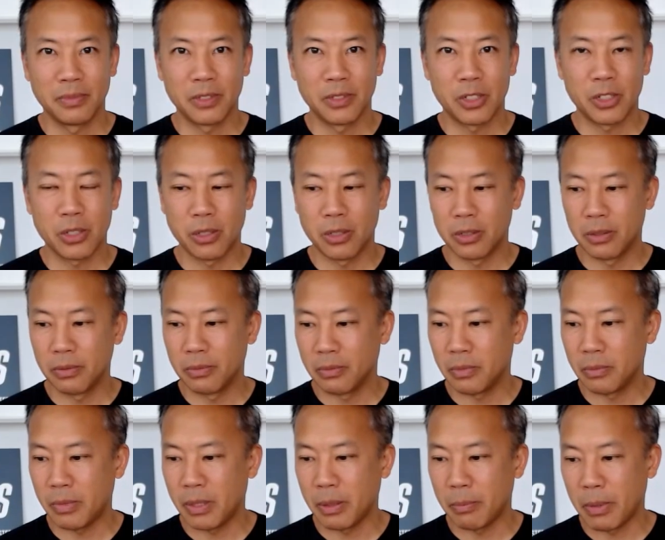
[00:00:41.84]
Sure.
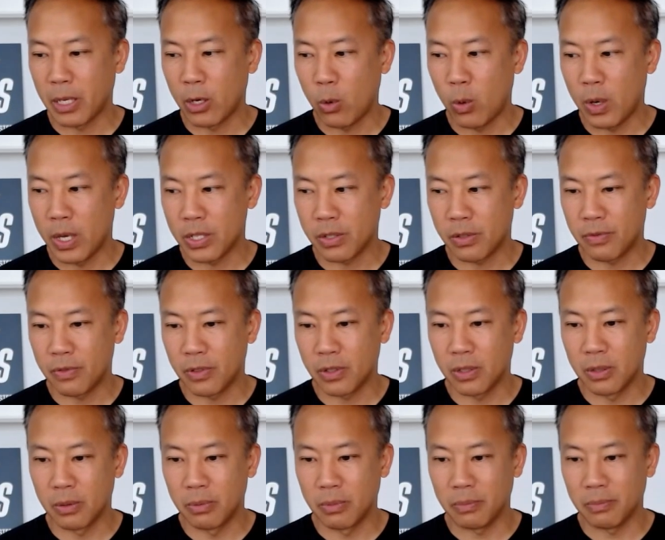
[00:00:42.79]
My my quest
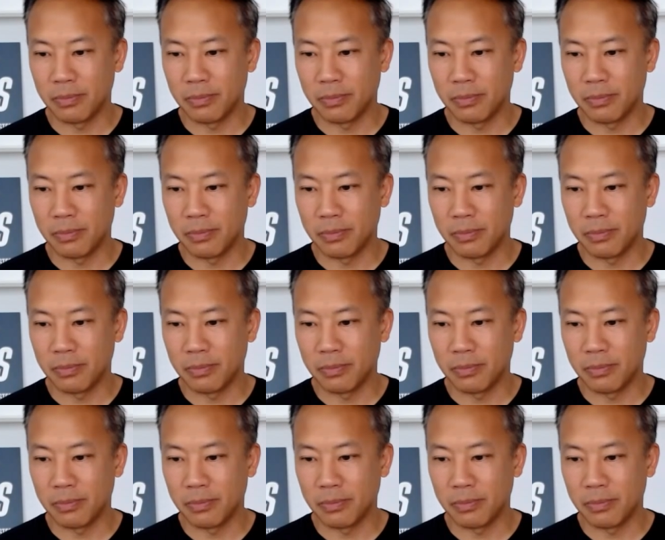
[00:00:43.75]
for